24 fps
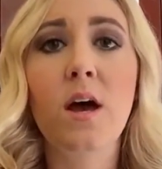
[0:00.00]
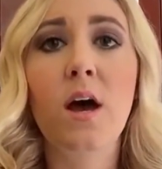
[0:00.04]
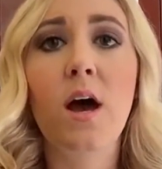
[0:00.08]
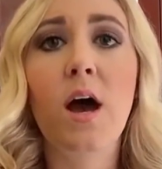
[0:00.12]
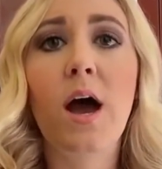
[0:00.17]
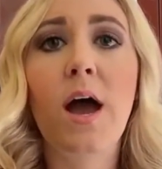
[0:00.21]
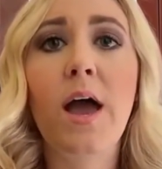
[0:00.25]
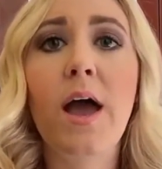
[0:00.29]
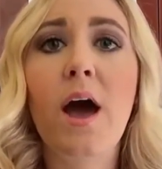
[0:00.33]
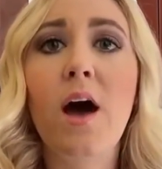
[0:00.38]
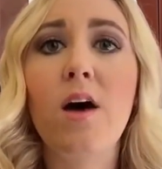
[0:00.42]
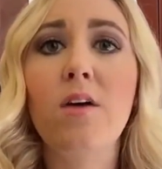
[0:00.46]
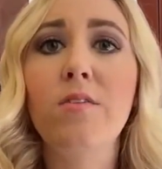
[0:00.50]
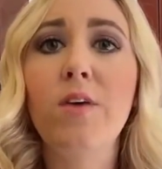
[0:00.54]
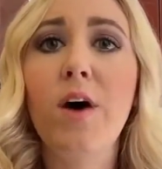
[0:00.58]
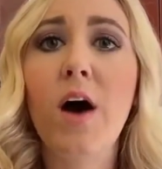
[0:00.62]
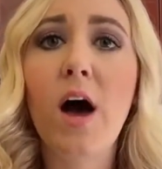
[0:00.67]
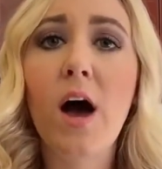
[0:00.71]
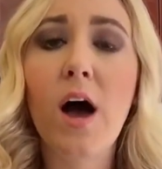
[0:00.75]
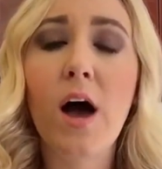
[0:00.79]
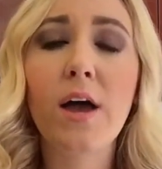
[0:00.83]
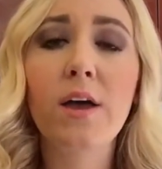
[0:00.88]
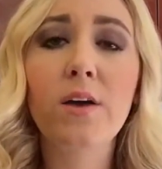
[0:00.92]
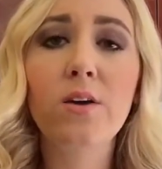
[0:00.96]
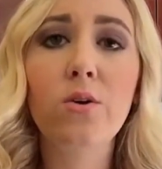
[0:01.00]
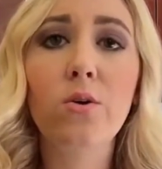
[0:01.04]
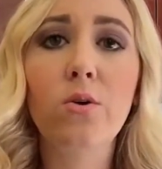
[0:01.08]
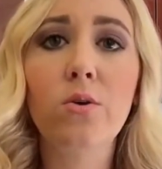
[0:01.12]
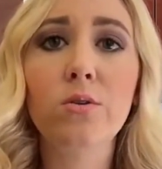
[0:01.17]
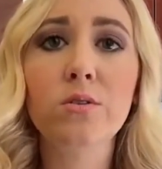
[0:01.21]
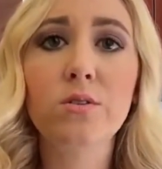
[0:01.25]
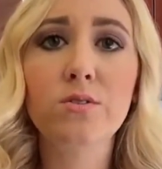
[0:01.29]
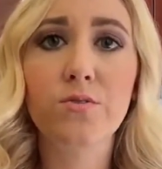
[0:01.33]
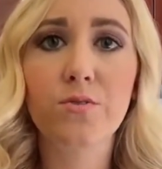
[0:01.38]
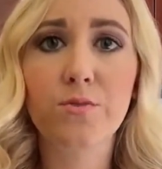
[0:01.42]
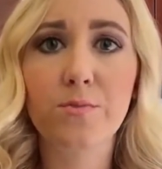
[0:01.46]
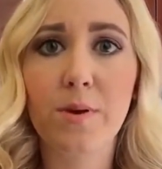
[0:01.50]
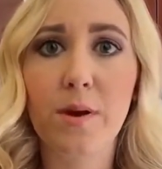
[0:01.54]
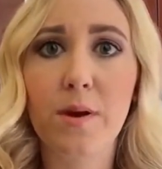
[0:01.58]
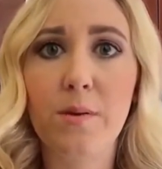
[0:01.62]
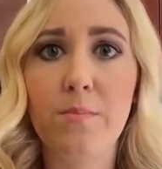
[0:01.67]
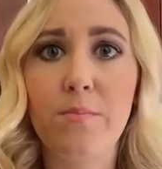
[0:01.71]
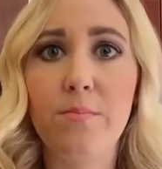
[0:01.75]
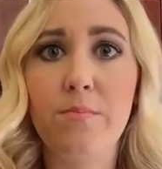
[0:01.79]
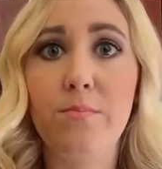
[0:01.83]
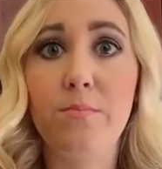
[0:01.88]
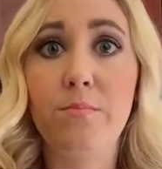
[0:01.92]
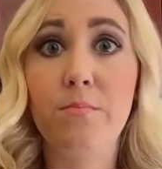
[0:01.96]
I have high goals for
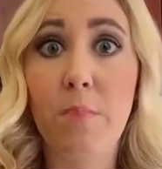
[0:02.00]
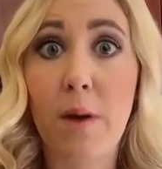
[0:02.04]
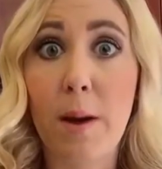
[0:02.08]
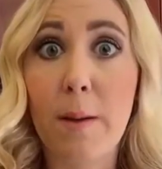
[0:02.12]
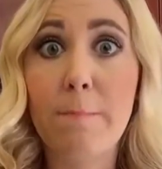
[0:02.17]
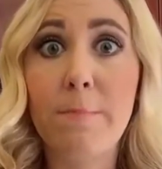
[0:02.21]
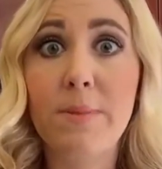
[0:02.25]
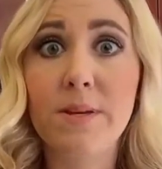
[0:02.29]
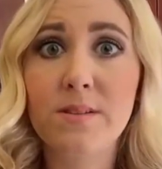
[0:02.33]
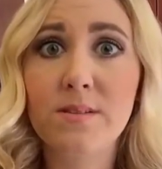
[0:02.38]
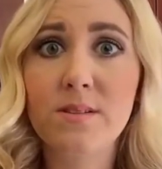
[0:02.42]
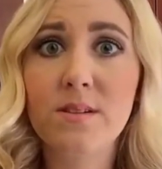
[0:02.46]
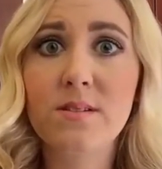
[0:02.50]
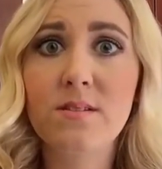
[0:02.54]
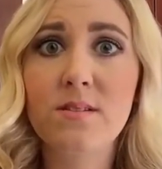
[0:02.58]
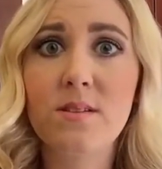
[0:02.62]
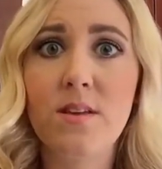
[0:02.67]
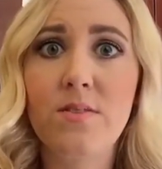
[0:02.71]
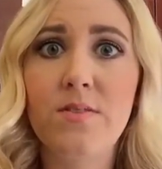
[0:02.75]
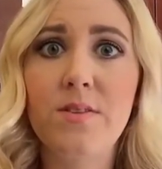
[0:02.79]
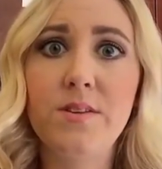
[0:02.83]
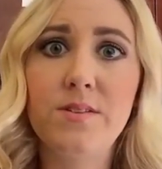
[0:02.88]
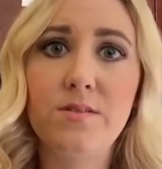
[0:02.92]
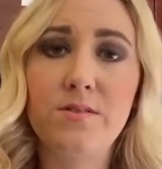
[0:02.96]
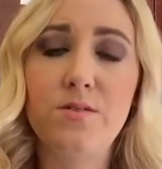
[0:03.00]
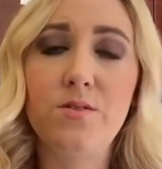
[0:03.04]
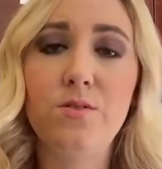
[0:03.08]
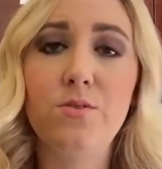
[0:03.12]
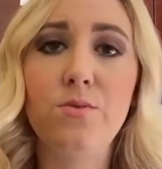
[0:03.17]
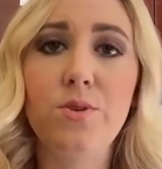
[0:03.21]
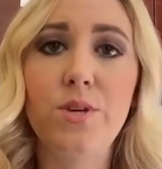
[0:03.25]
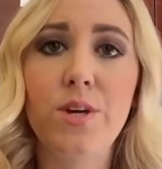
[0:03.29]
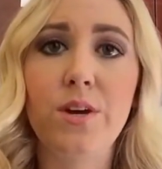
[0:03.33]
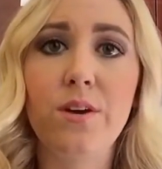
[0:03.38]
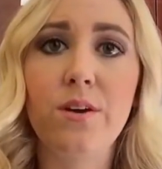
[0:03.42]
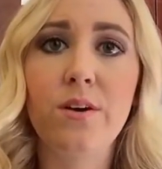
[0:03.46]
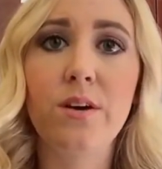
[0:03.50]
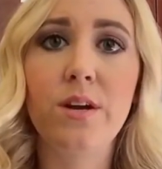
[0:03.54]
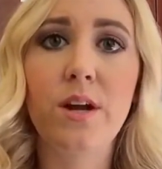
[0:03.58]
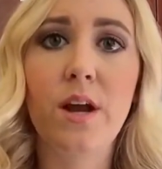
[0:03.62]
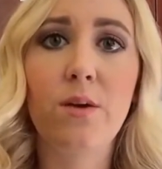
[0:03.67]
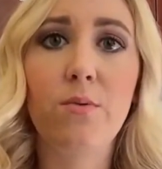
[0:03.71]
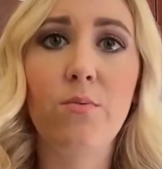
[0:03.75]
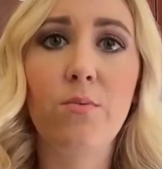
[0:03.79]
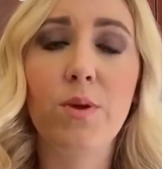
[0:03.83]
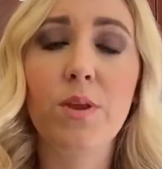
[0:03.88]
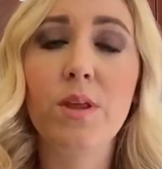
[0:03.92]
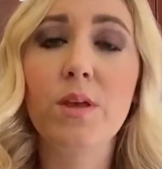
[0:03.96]
my business in this new year, and I
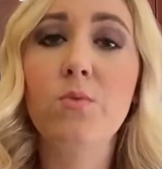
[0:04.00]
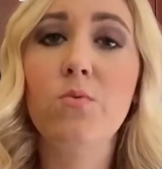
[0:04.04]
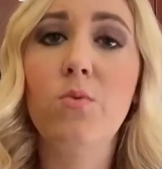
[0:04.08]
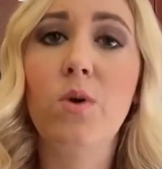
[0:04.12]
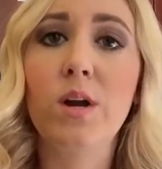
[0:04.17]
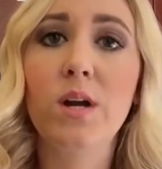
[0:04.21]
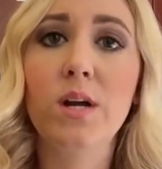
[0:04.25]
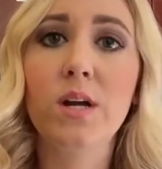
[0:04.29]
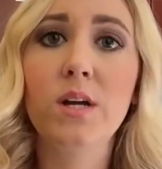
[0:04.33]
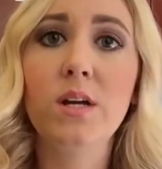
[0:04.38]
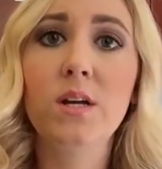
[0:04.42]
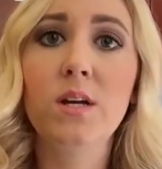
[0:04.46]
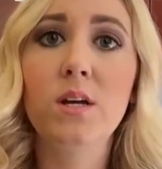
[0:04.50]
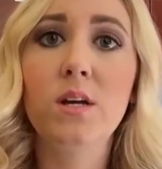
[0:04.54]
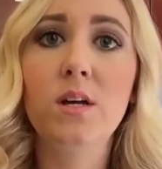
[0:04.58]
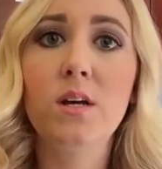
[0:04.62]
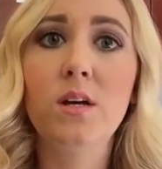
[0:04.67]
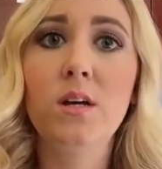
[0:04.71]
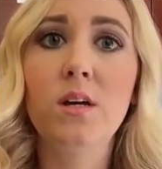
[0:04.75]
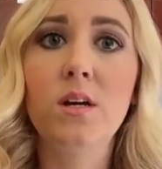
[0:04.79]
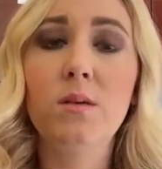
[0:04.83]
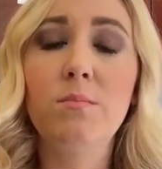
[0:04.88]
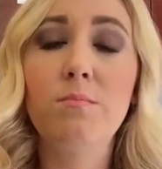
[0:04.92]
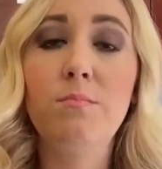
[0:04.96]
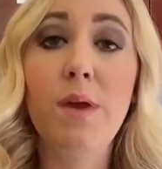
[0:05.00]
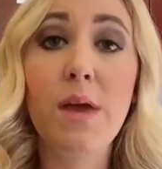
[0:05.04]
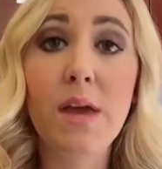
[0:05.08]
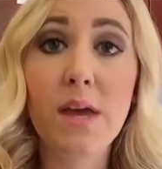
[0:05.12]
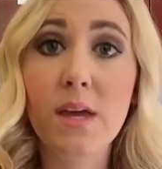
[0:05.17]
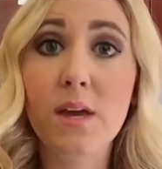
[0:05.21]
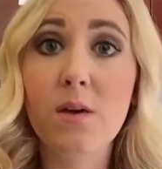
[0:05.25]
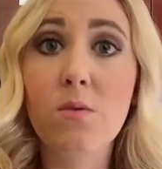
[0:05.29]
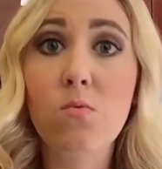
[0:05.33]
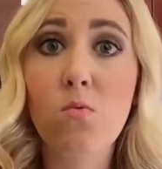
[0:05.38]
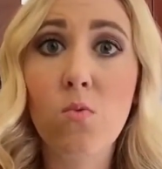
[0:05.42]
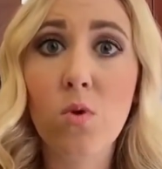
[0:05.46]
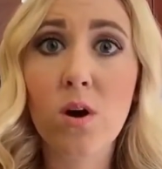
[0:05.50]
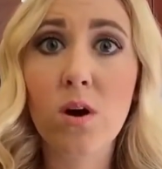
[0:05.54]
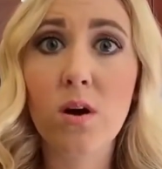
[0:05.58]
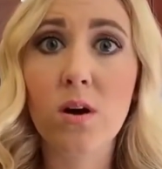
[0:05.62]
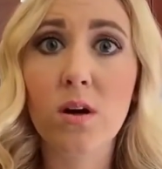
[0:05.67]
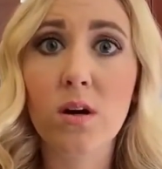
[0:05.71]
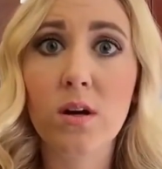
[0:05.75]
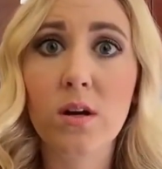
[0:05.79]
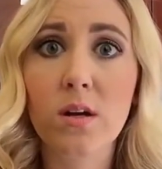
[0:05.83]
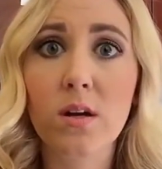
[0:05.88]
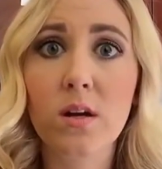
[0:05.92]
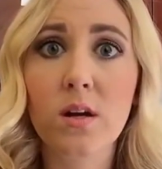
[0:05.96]
really want to make it
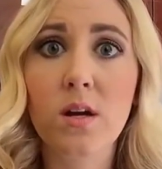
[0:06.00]
work.